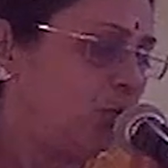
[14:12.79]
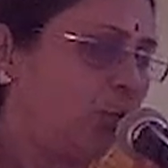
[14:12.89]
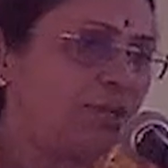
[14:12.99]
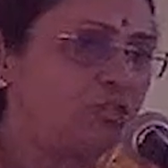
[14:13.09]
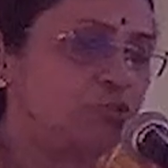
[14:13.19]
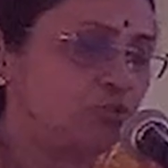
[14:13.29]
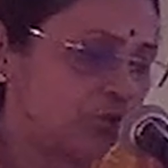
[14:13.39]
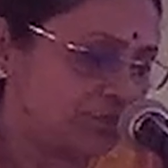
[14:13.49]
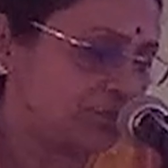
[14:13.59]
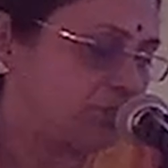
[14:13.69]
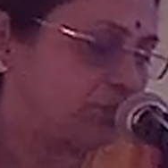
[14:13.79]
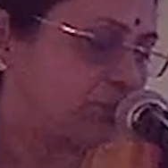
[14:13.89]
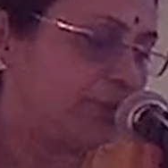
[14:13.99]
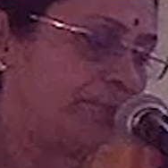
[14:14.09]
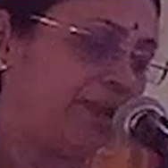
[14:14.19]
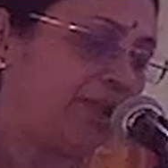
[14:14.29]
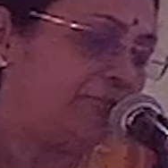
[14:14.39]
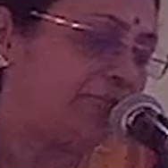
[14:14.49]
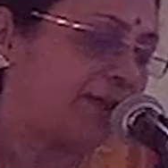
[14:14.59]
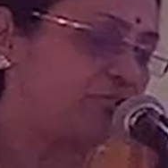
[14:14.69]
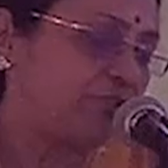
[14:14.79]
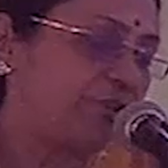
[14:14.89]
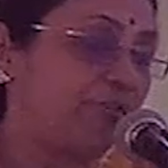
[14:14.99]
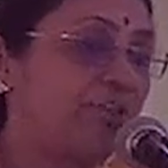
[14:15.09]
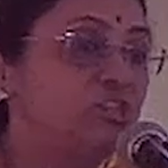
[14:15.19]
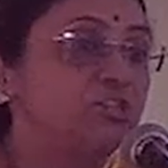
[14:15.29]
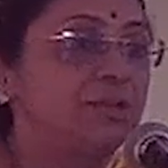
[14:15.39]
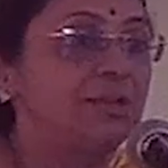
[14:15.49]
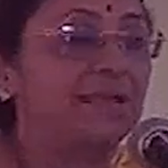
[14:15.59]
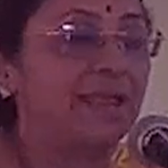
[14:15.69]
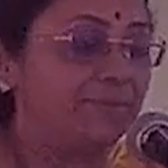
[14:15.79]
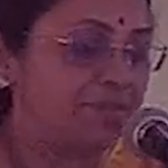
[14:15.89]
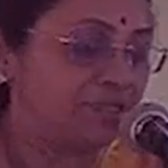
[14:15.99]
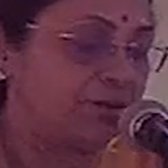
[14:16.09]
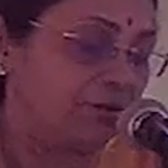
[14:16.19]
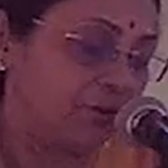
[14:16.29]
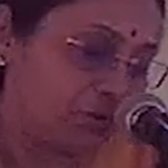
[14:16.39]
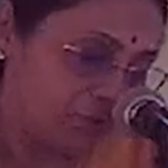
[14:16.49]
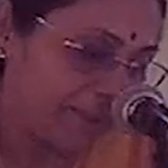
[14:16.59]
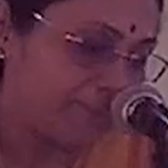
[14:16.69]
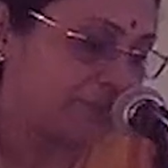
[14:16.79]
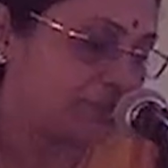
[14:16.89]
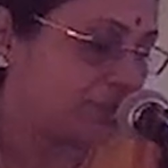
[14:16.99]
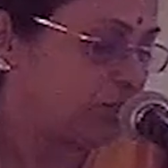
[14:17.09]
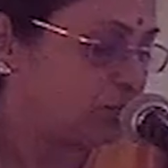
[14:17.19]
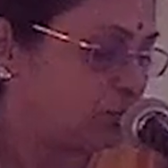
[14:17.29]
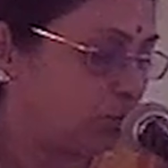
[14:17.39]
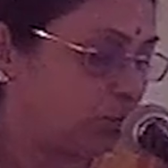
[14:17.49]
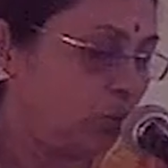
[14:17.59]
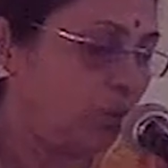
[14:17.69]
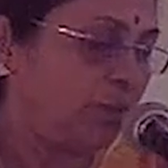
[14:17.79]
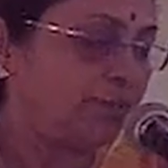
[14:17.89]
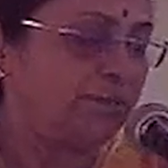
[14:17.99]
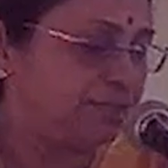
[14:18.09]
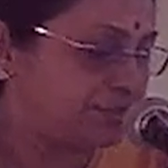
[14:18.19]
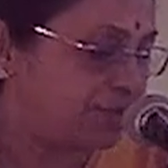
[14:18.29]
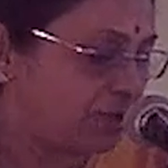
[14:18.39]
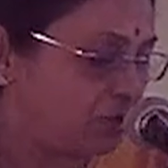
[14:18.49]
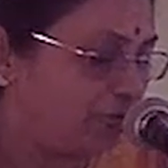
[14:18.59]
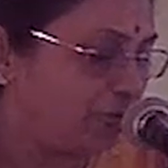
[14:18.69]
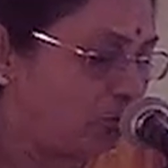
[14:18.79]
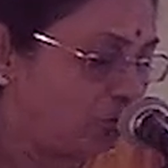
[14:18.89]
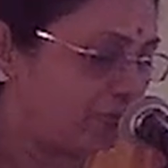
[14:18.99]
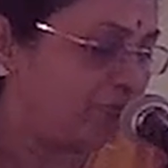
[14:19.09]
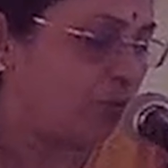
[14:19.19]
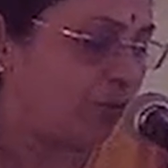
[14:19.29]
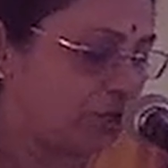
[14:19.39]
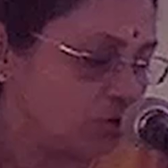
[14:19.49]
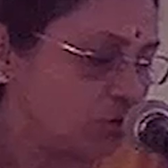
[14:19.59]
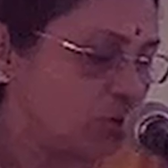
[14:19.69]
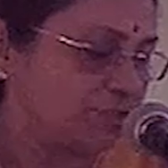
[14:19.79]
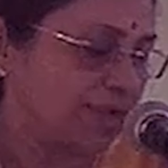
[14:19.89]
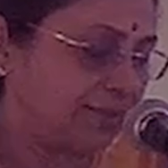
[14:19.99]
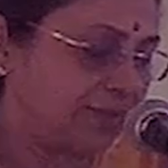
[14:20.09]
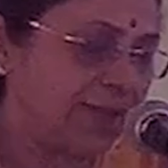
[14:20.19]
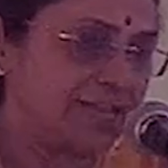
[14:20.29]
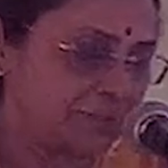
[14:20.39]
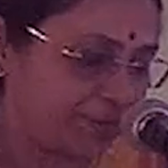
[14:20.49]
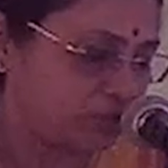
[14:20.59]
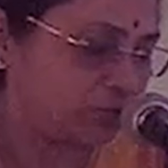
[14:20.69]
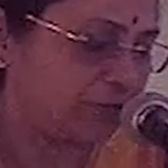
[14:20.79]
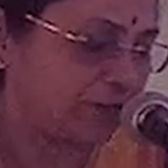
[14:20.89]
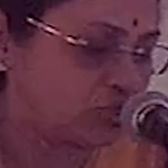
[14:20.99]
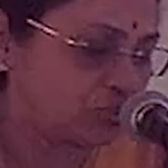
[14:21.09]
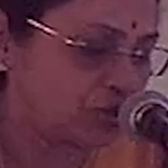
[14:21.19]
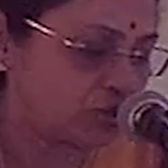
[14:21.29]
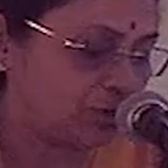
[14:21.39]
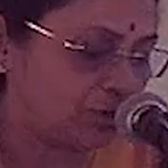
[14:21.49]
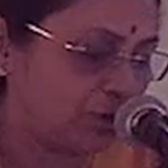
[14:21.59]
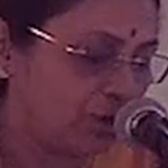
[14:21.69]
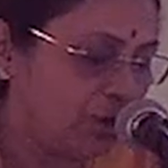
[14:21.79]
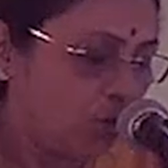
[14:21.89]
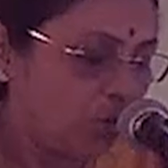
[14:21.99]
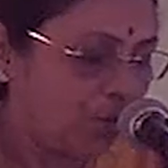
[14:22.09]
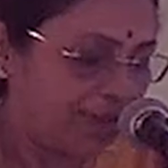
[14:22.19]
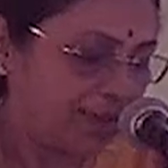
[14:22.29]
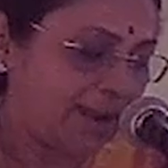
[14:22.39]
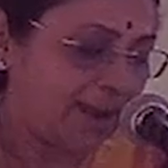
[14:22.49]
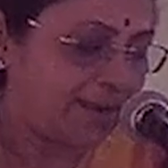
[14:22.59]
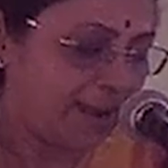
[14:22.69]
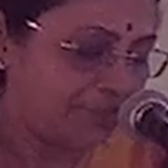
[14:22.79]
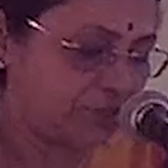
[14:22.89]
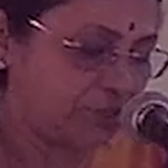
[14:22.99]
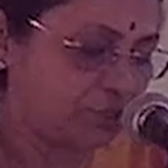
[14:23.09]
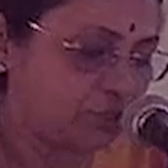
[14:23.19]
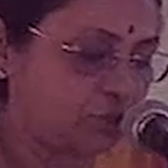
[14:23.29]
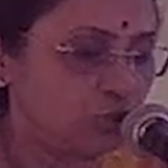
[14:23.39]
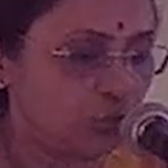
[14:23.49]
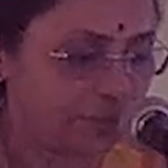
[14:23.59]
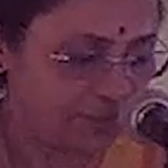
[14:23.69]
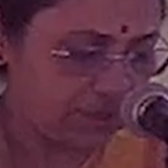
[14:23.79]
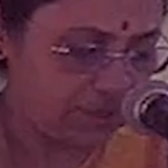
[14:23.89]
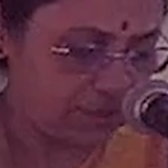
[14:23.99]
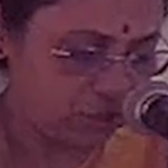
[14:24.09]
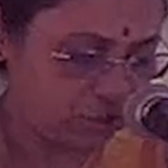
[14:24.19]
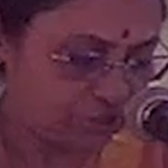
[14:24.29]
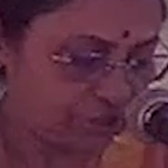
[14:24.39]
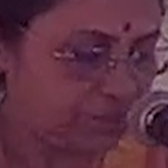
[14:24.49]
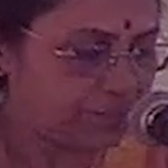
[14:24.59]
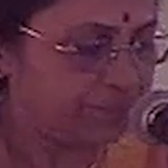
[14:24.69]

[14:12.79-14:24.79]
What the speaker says: Wise choices were made factoring regional climatic requirements. So, the design of roof, windows and other aspects of construction were adapted to the weather conditions